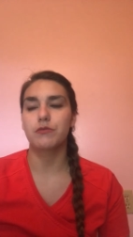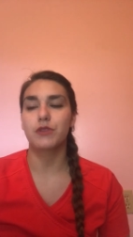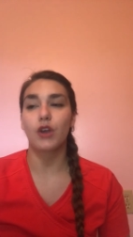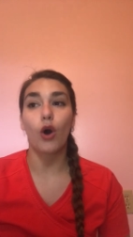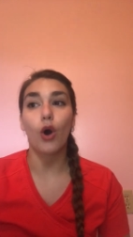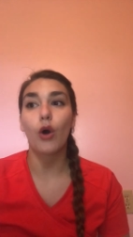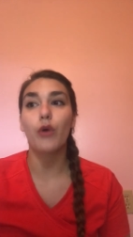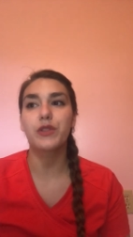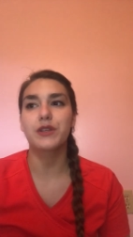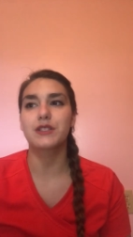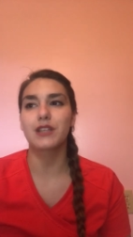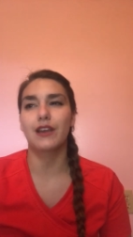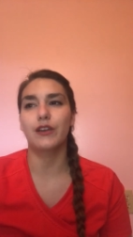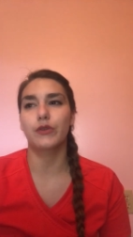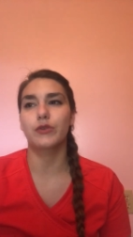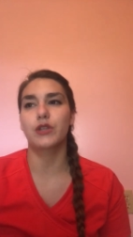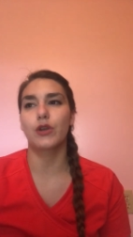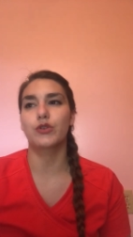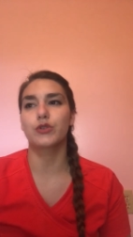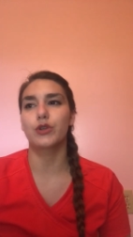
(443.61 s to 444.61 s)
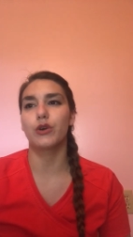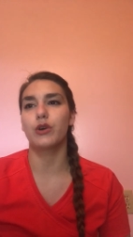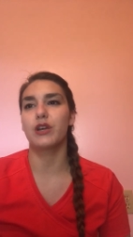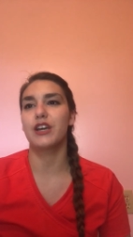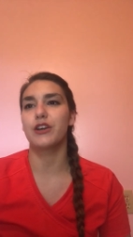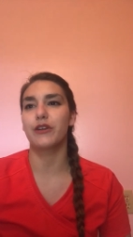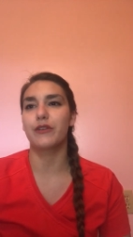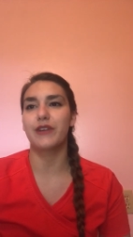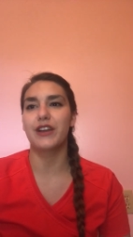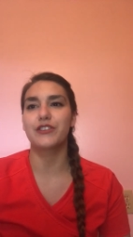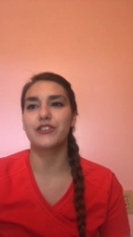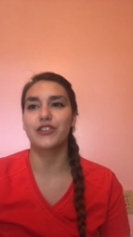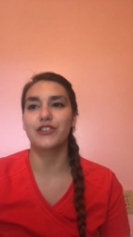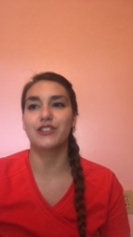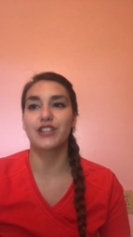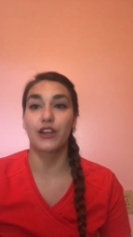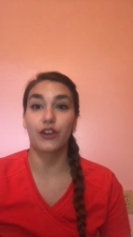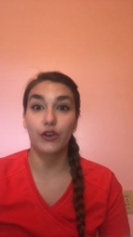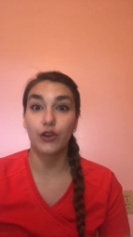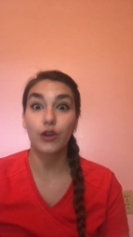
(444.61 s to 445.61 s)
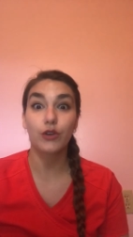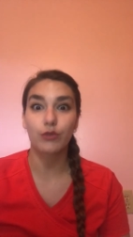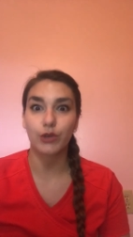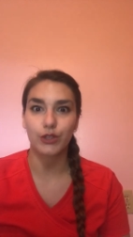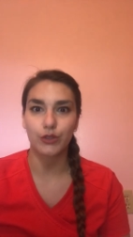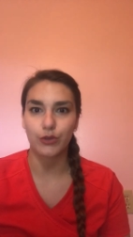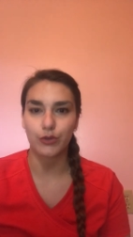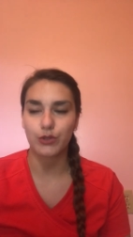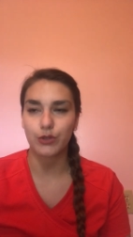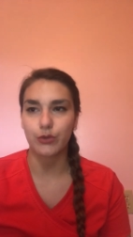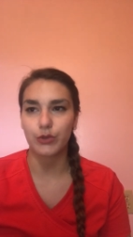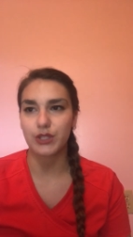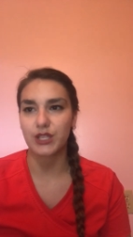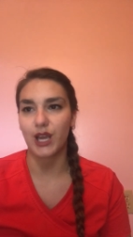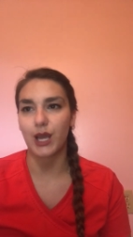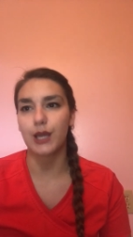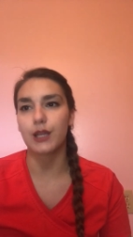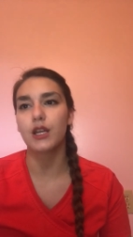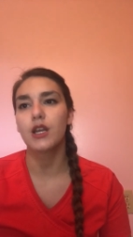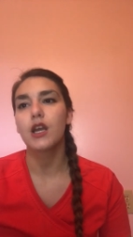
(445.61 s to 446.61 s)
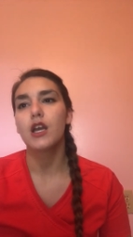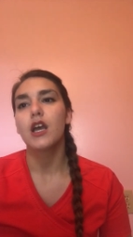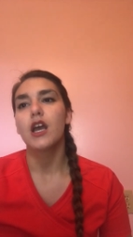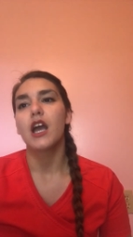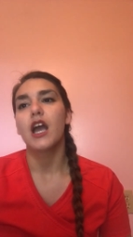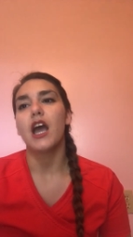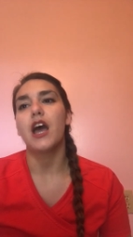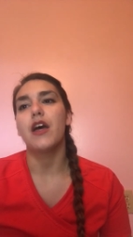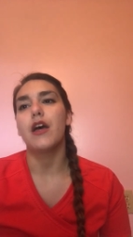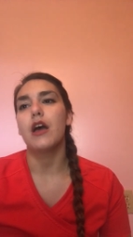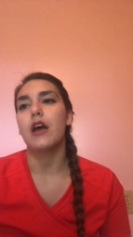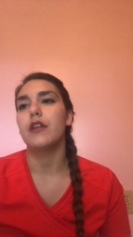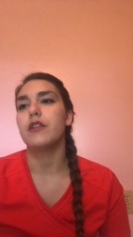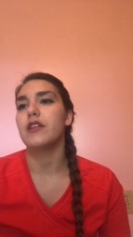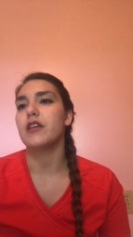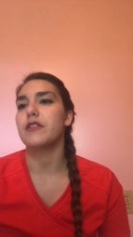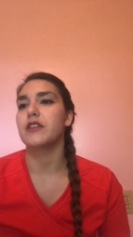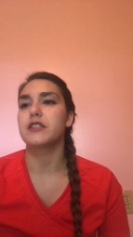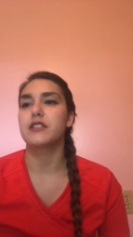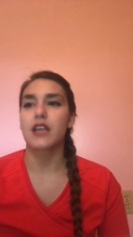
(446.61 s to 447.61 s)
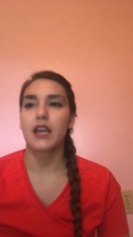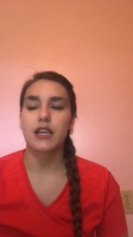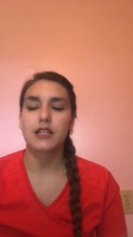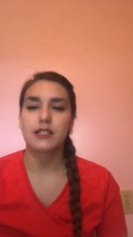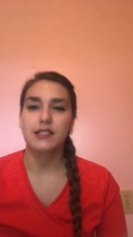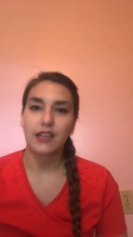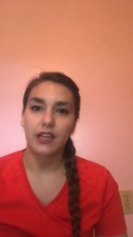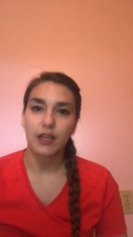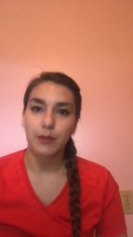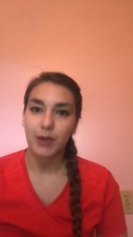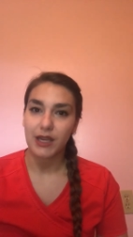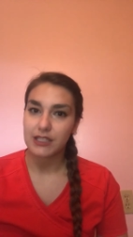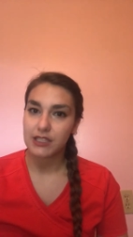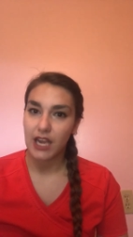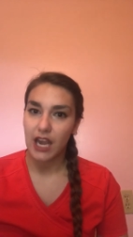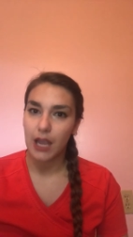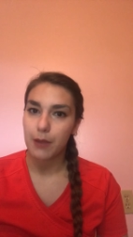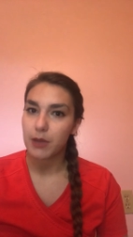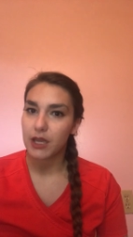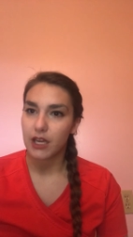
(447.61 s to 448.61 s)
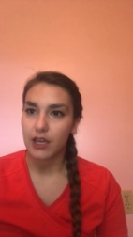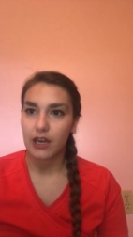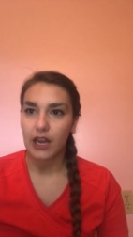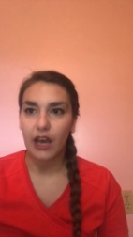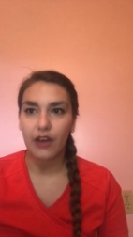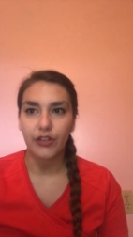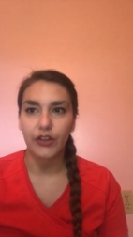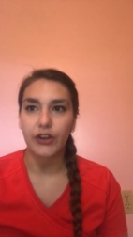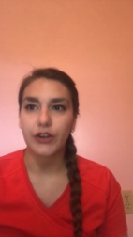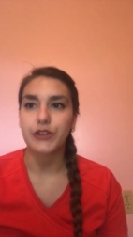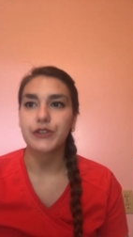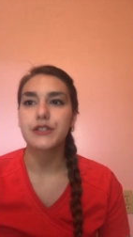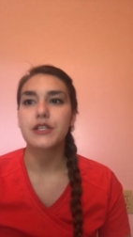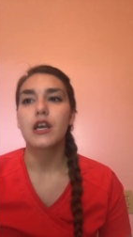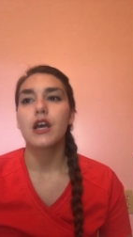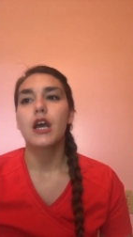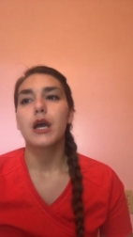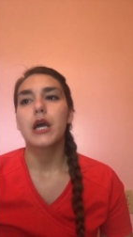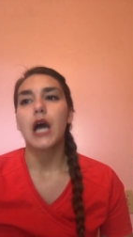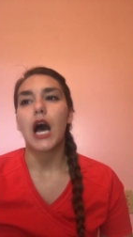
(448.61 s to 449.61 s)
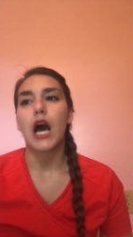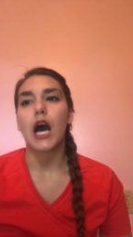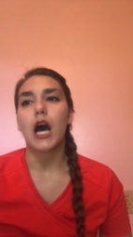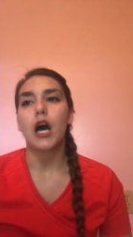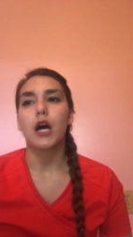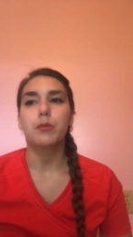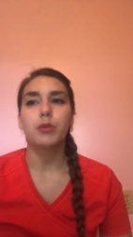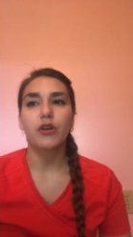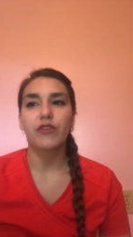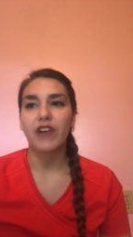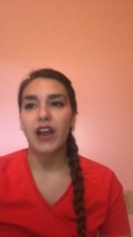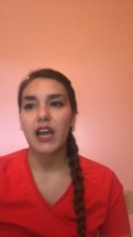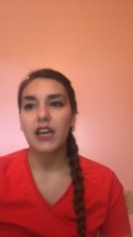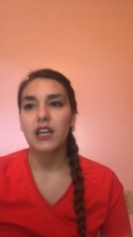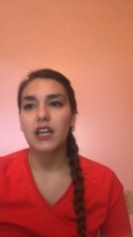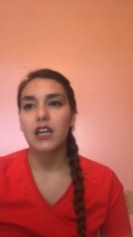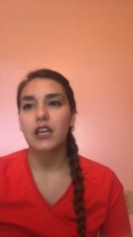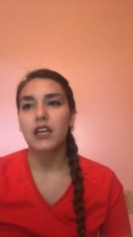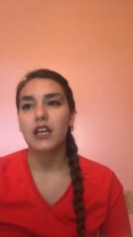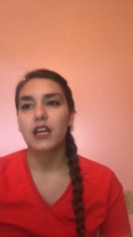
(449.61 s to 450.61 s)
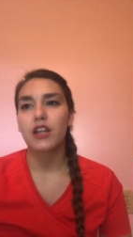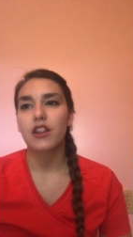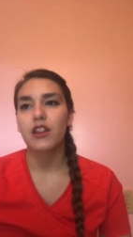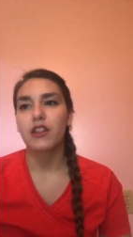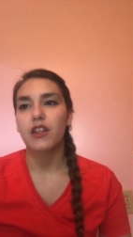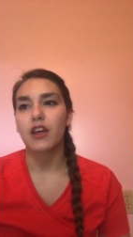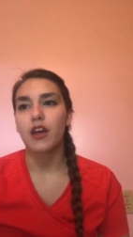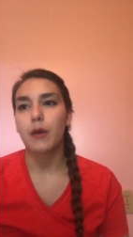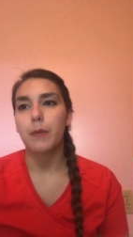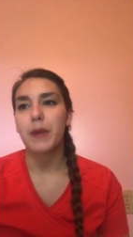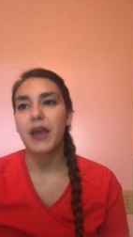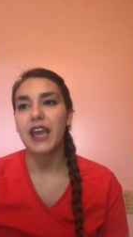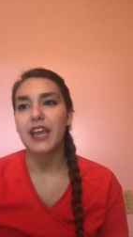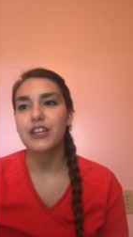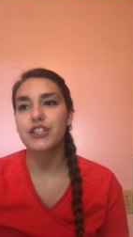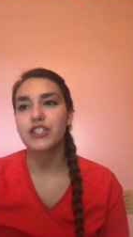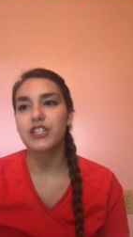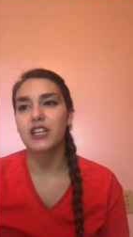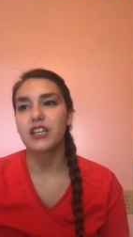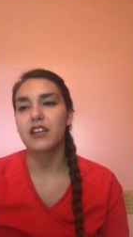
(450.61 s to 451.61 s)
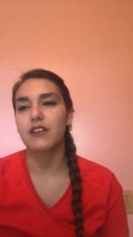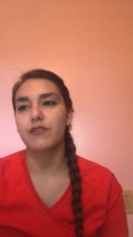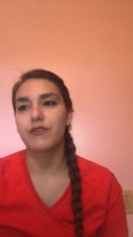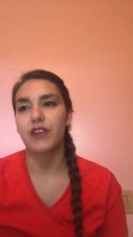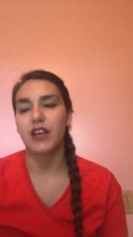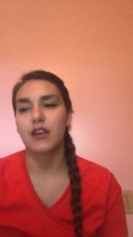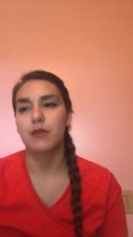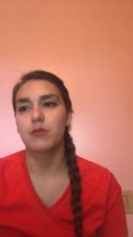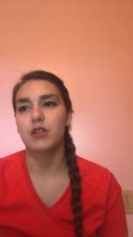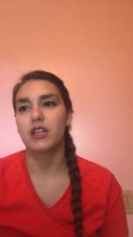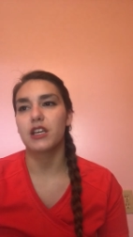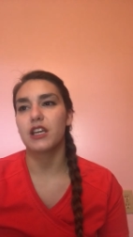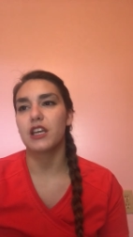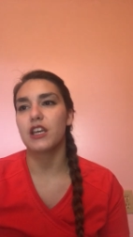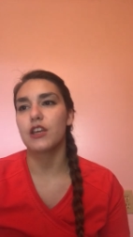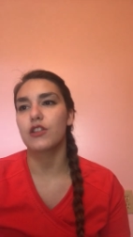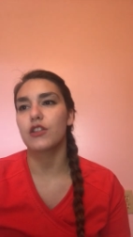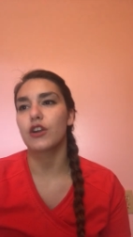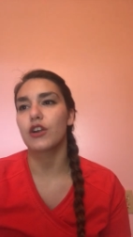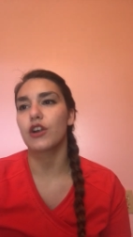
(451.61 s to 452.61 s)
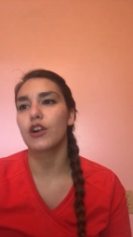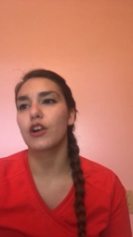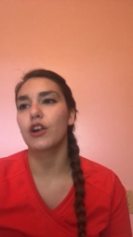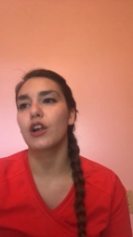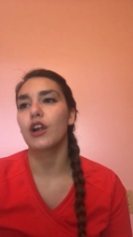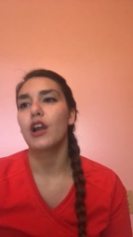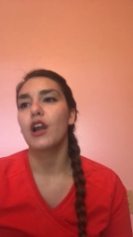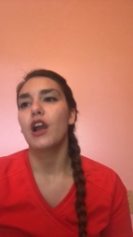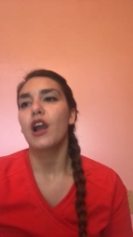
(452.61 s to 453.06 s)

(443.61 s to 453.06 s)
all the psychosocial interventions that could reduce suicide. And then the second study by Diamond and others, providing the patient and family either